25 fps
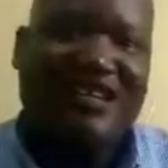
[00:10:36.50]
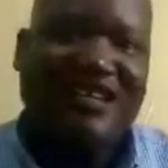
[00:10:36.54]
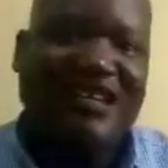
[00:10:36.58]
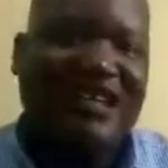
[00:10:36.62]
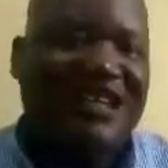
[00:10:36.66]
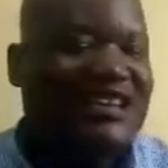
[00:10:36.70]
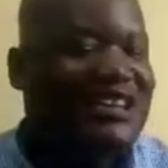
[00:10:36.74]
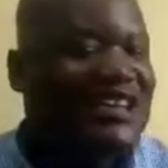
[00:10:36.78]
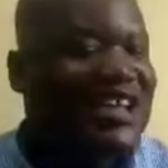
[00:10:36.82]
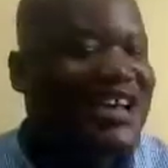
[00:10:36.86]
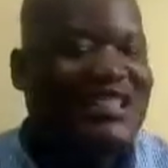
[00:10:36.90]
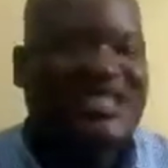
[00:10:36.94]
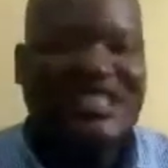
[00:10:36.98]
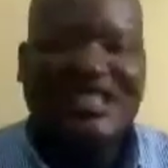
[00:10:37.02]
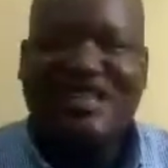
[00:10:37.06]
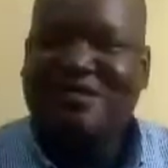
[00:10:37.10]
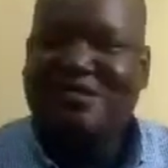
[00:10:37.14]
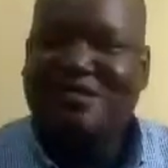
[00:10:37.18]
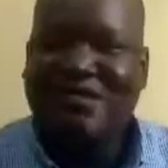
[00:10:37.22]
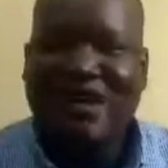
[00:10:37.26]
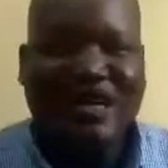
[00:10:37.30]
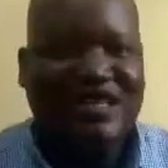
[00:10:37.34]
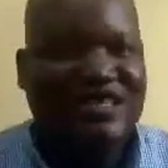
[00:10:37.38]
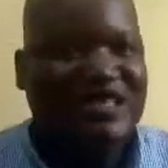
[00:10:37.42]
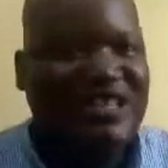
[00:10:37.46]
It doesn't
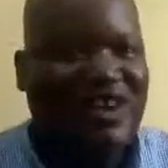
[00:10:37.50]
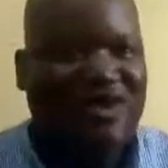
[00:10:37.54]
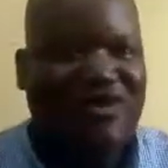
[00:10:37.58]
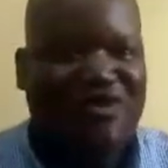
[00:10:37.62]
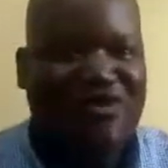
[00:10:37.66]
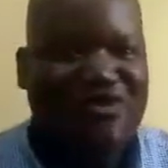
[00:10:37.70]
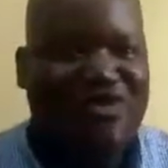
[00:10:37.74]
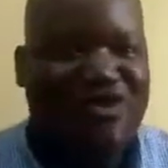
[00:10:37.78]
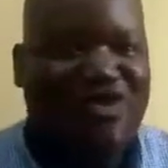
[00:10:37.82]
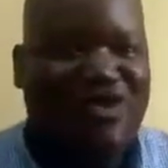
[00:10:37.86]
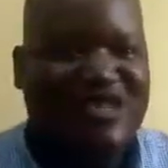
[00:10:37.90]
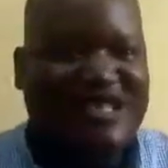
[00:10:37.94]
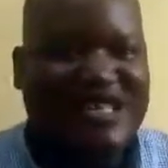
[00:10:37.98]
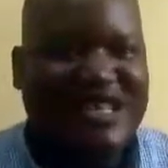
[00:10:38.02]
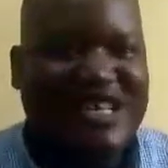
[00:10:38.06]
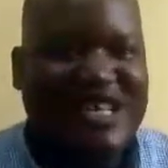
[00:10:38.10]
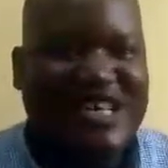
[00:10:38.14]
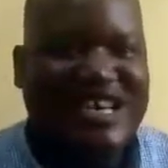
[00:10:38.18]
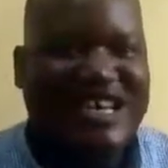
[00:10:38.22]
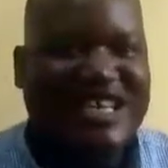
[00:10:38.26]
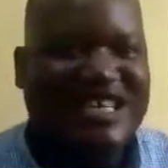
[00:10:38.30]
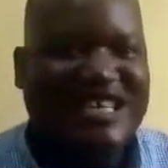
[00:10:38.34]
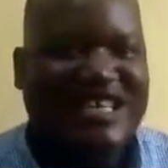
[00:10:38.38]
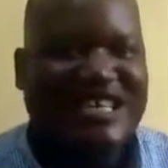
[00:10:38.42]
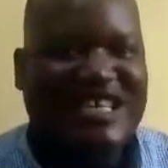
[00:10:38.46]
matter who was
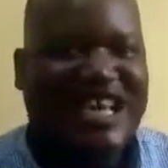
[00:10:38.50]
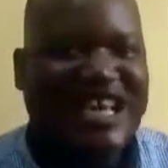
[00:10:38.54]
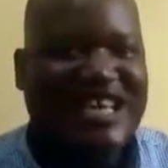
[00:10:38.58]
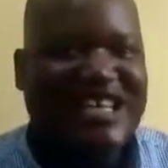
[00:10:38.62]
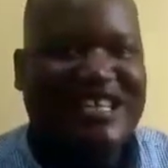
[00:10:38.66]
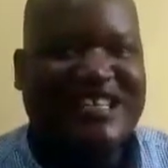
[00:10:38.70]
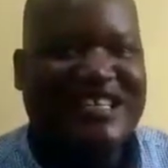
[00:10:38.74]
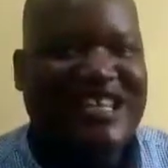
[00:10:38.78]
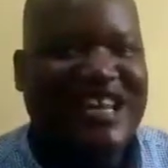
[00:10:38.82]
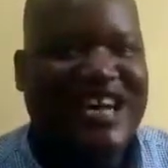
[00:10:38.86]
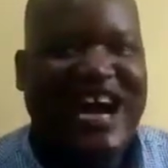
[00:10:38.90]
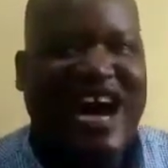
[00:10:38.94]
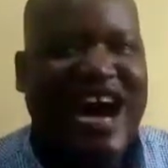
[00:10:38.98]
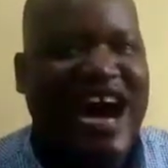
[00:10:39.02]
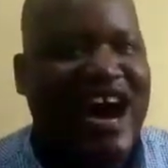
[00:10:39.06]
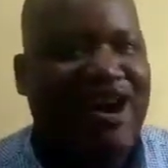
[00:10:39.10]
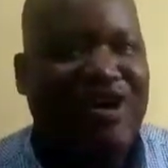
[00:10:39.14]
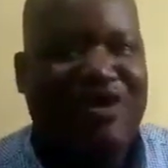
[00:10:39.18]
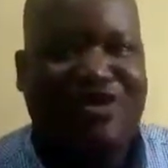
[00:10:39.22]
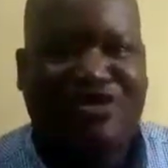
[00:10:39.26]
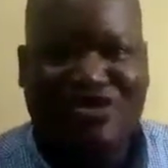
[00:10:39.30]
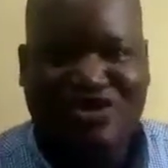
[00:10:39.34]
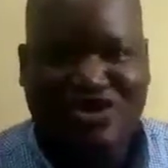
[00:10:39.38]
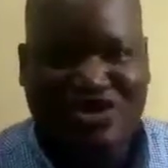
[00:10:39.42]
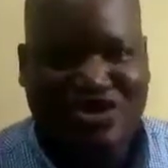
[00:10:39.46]
inside the
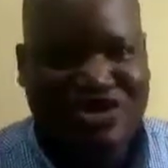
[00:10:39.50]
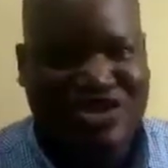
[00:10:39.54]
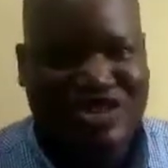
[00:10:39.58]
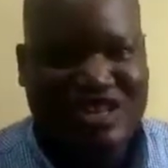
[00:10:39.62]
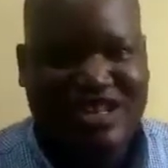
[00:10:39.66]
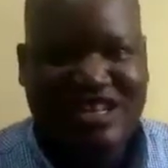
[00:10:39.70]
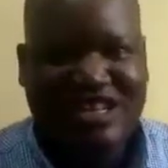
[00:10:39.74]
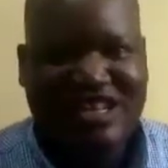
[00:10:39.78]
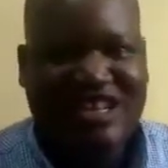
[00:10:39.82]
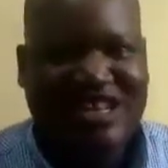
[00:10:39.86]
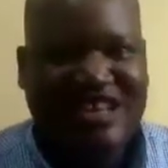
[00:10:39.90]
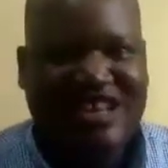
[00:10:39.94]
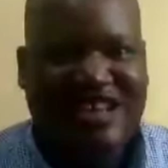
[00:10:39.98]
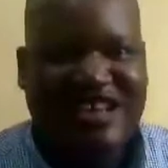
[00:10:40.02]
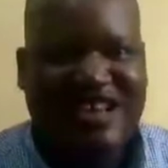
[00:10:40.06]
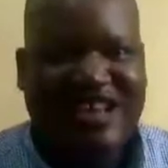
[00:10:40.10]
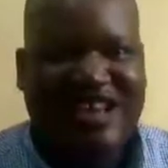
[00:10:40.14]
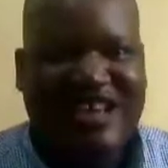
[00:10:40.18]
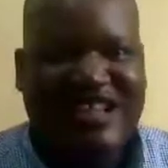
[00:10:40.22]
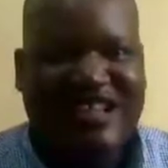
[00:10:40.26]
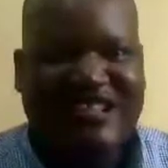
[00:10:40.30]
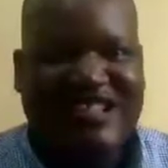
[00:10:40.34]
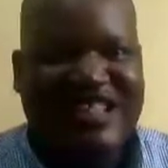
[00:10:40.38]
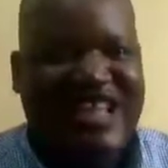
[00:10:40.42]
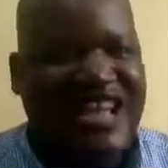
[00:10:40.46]
house
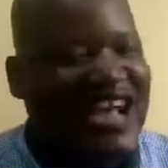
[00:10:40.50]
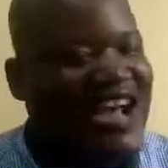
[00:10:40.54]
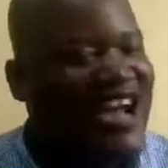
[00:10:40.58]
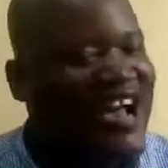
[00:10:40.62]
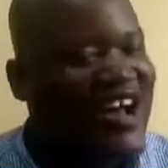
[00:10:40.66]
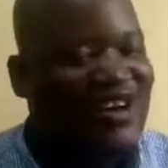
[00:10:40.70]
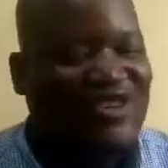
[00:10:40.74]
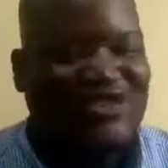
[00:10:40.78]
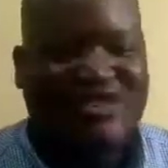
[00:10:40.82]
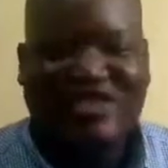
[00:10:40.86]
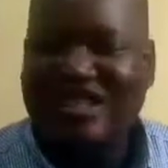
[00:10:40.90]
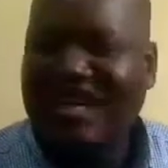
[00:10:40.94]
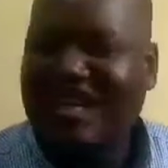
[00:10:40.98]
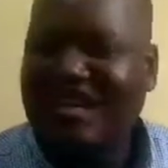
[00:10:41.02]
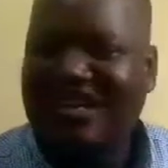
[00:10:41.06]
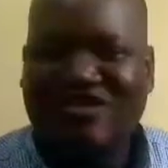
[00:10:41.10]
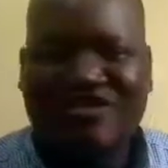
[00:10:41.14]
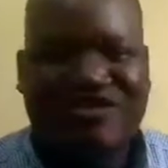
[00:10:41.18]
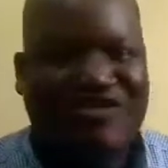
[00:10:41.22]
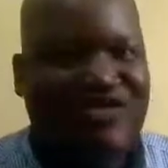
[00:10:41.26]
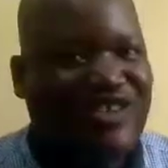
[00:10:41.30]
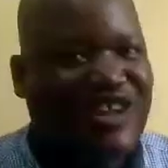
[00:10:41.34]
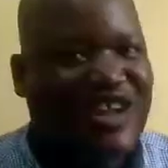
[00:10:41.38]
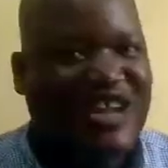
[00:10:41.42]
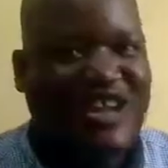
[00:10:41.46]
the house that
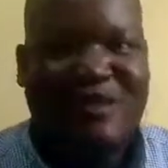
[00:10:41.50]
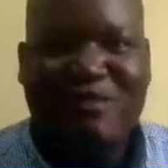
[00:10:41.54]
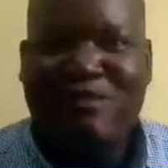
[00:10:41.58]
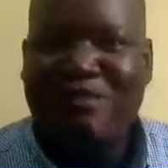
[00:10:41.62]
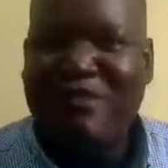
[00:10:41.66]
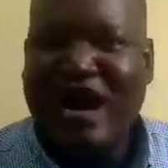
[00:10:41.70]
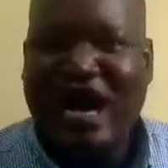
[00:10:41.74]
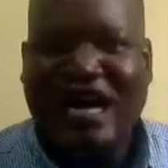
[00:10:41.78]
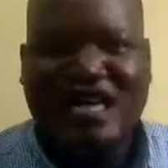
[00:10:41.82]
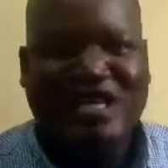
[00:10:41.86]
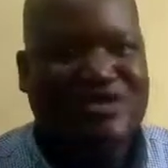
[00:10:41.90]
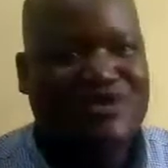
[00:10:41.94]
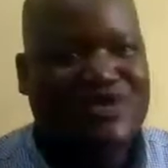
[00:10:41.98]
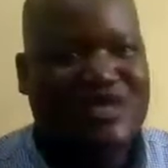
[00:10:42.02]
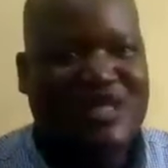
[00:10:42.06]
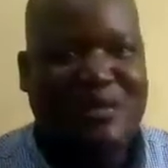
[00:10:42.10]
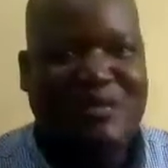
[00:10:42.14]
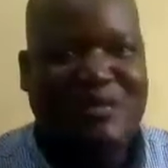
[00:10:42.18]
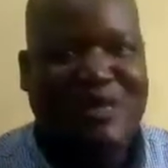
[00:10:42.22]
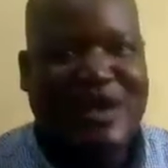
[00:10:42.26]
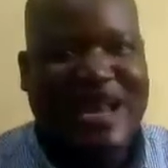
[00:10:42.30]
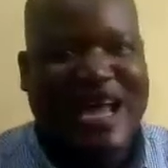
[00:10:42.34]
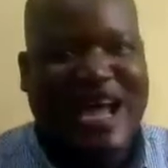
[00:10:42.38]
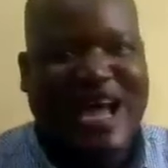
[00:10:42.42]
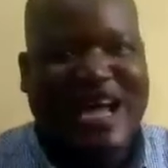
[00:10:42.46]
is already marked with the
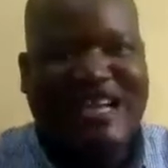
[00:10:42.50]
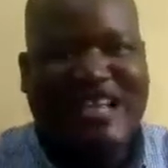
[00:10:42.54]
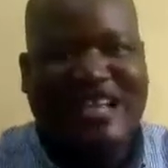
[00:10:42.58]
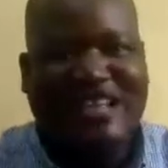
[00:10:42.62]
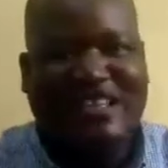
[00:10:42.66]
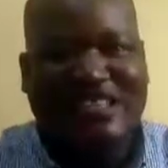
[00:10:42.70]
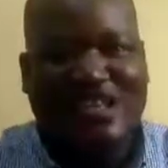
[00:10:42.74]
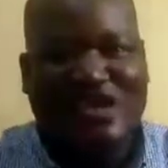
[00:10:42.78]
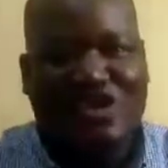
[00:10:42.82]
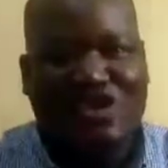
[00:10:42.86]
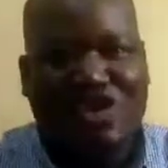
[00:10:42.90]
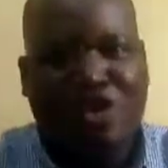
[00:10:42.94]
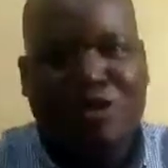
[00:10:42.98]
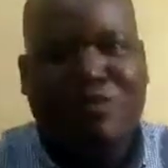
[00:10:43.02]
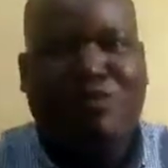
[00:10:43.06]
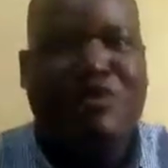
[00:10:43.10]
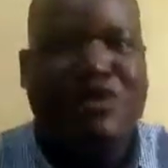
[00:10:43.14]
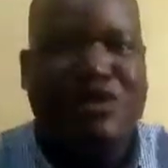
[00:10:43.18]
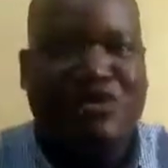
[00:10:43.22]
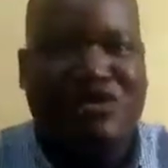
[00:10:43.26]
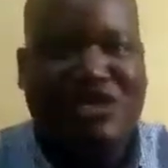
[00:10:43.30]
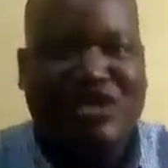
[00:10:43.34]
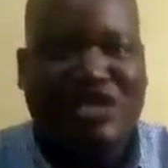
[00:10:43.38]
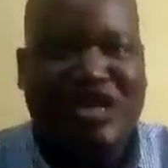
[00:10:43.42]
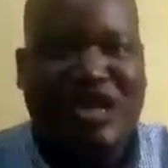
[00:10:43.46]
blood at the
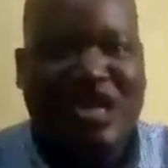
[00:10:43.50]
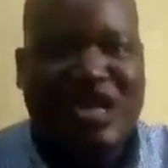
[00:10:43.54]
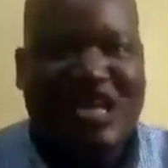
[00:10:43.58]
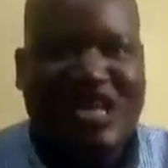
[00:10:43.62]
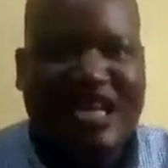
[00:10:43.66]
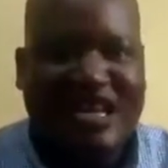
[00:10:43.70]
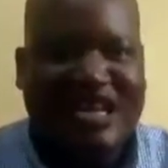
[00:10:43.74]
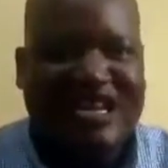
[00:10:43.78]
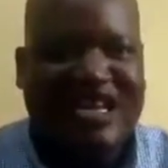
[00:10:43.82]
doorpost.